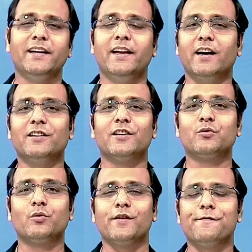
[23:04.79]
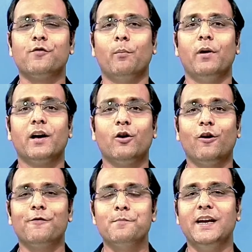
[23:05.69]
he understood the formula
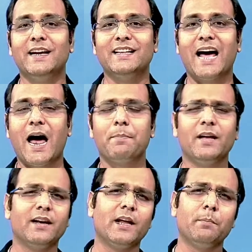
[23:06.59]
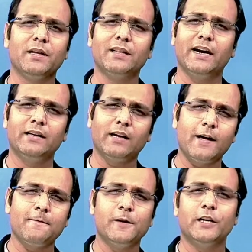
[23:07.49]
of being the happy and keeping the
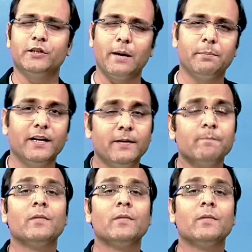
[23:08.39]
entire village happy.